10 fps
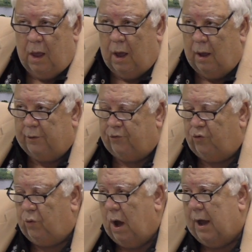uh,
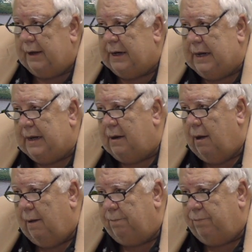do not need
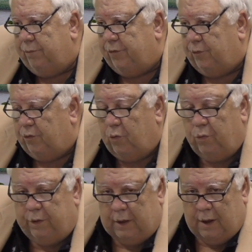um, to do
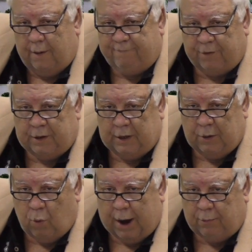the uh,
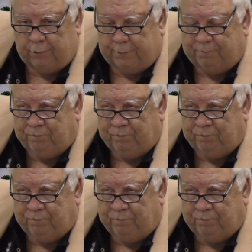funding round.